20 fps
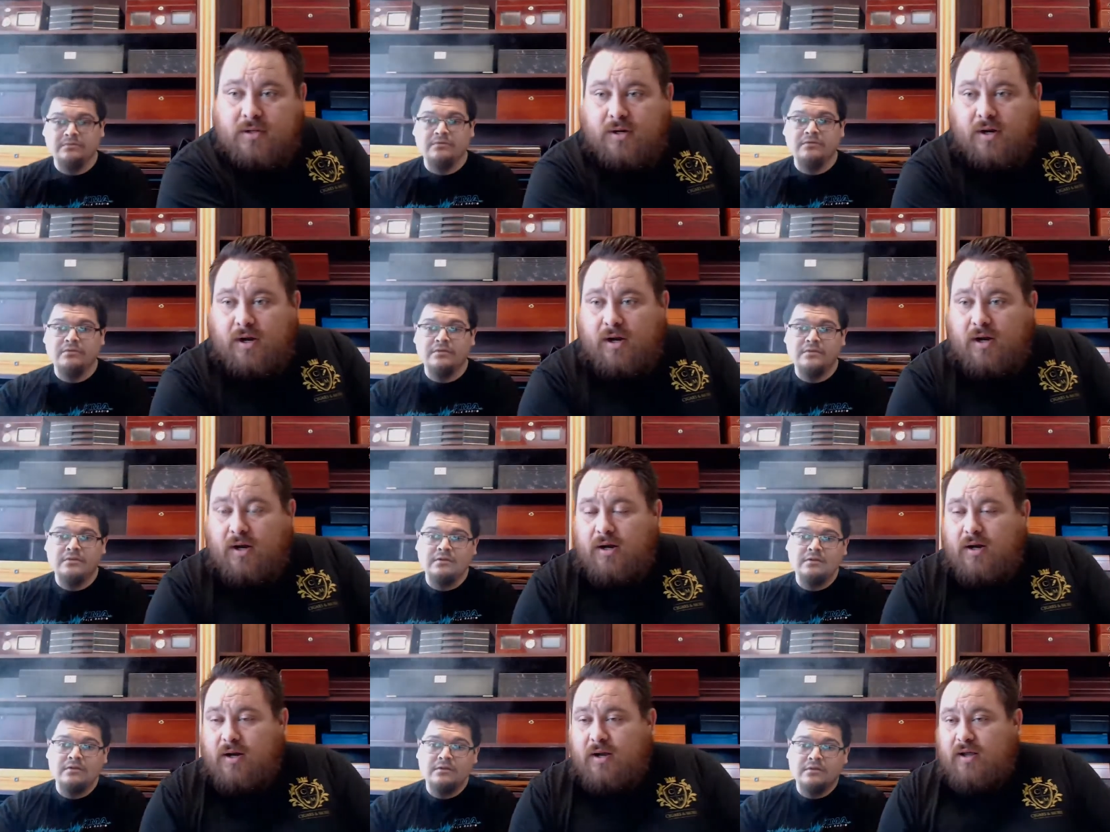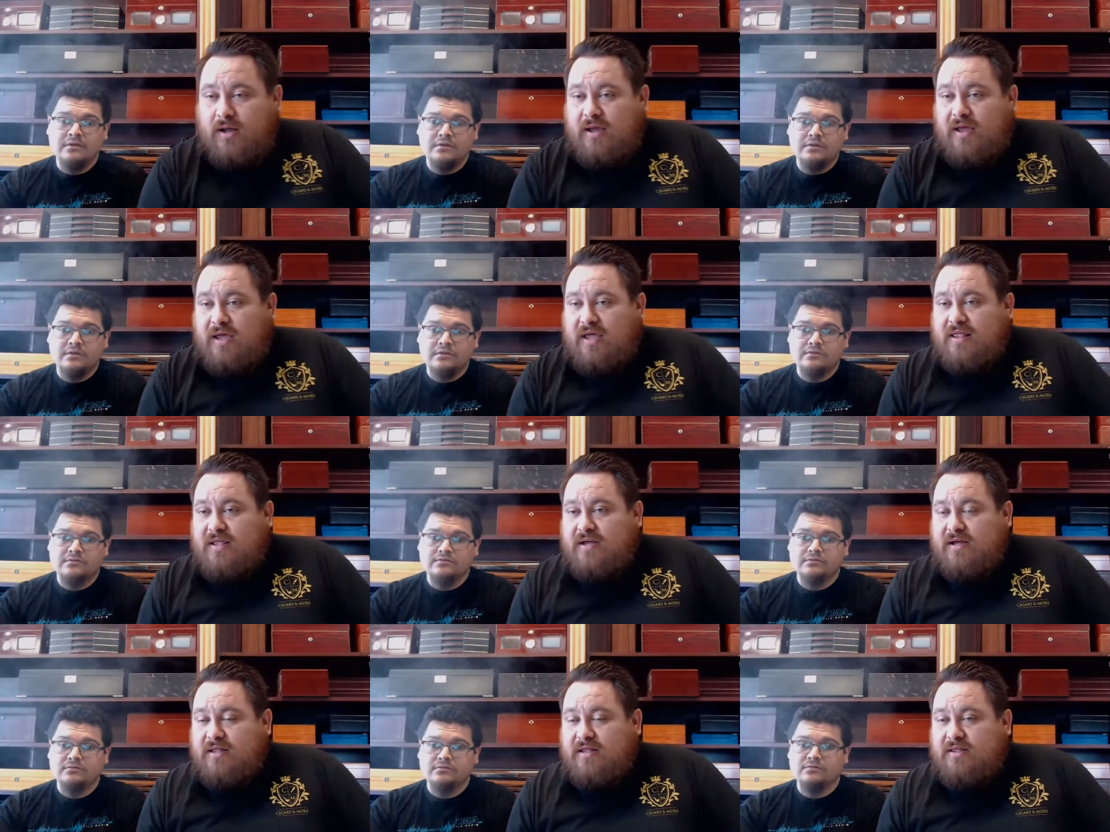Speaker 1: Uh,
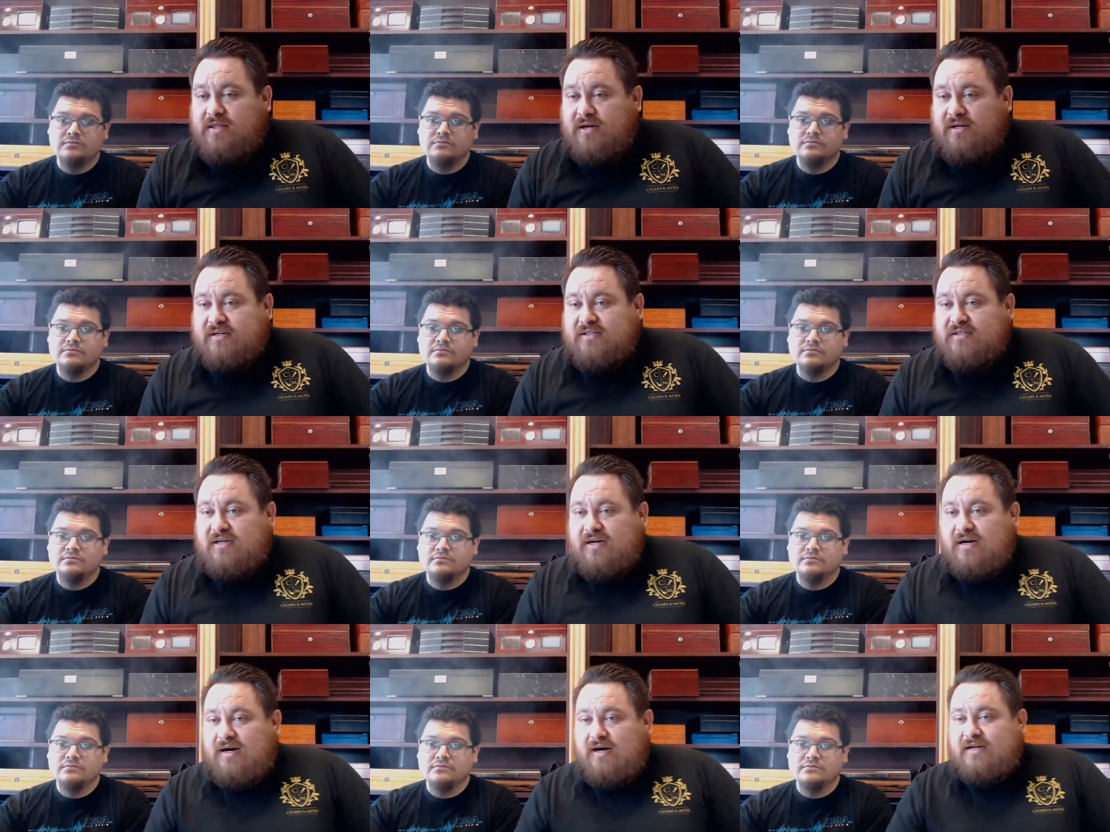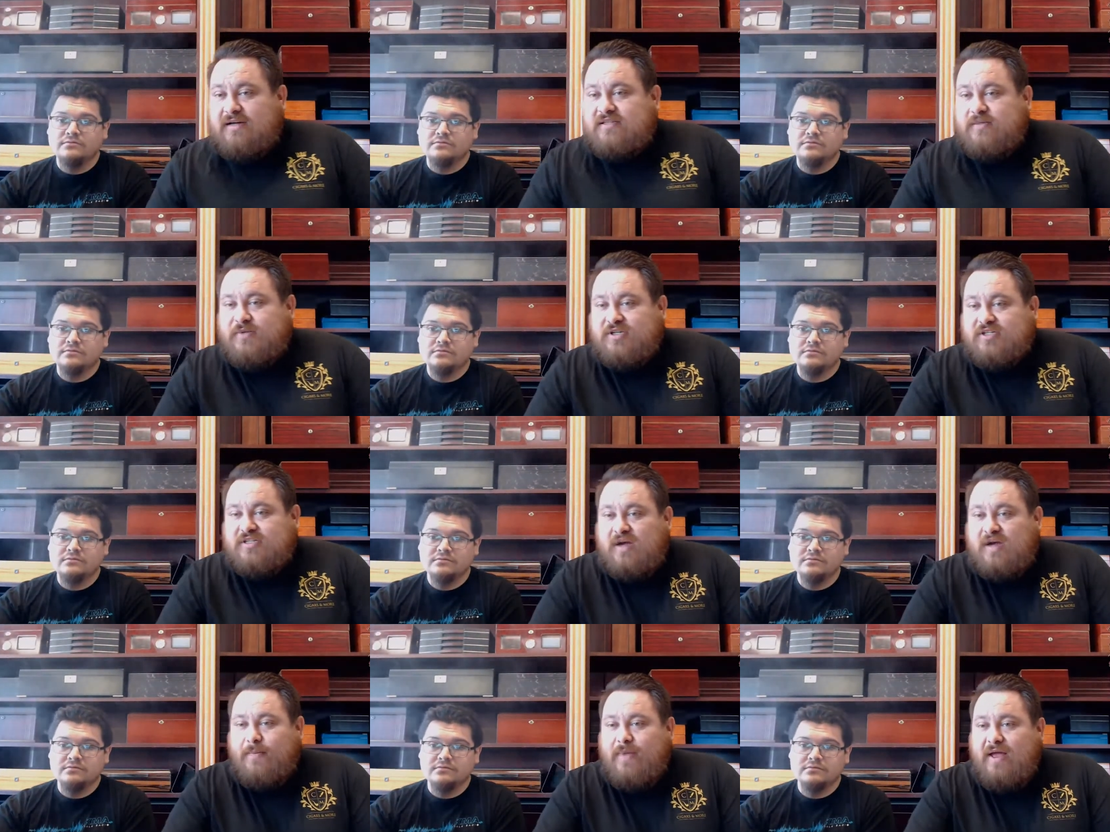and Doug's awesome. He
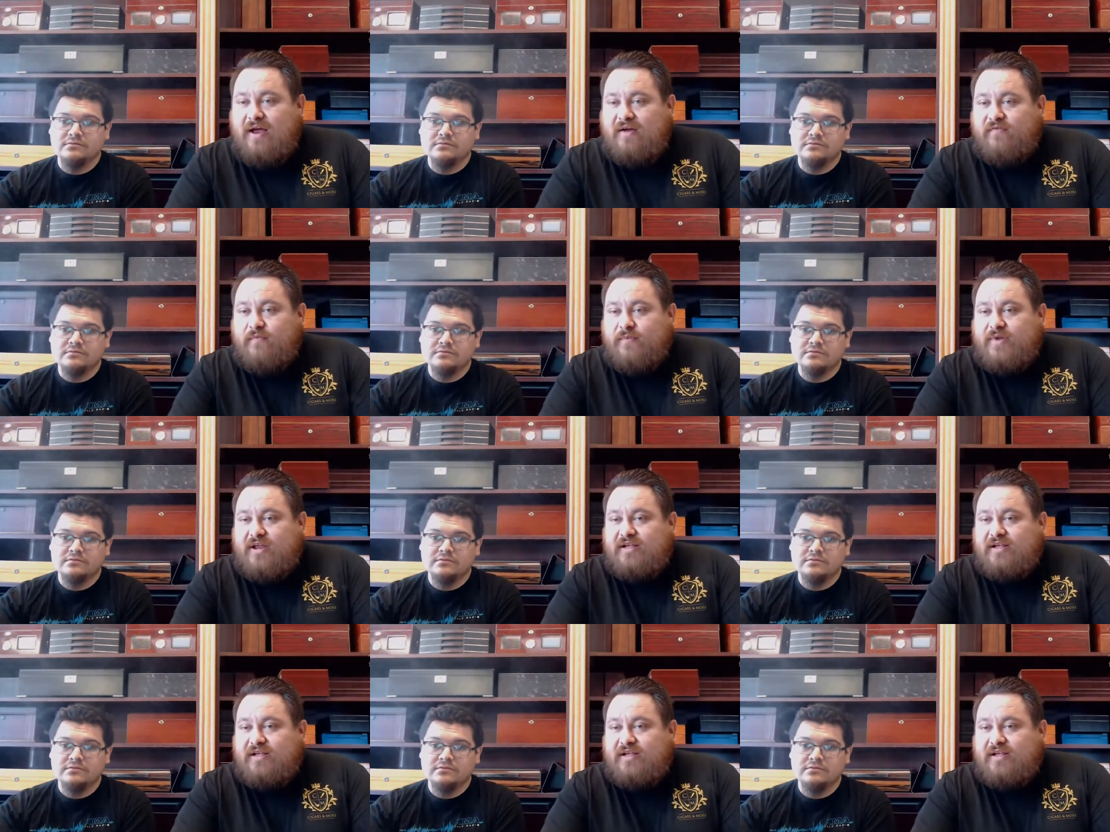just got back from